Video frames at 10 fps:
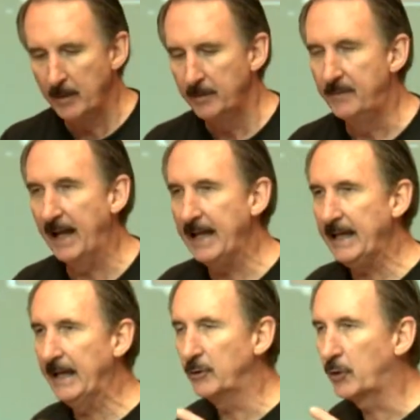They
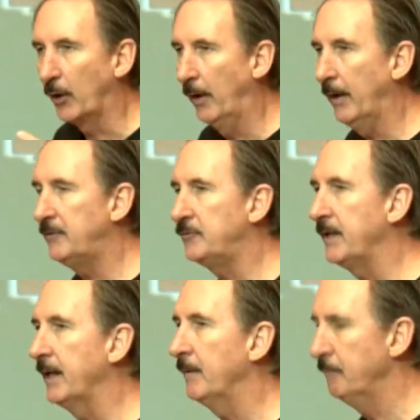encouraged
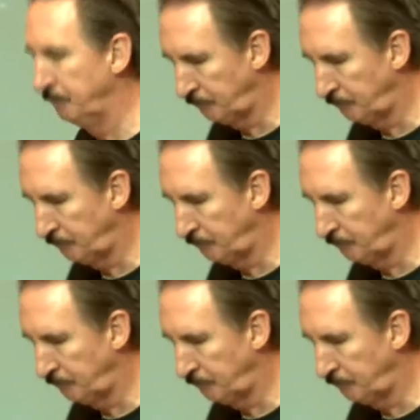him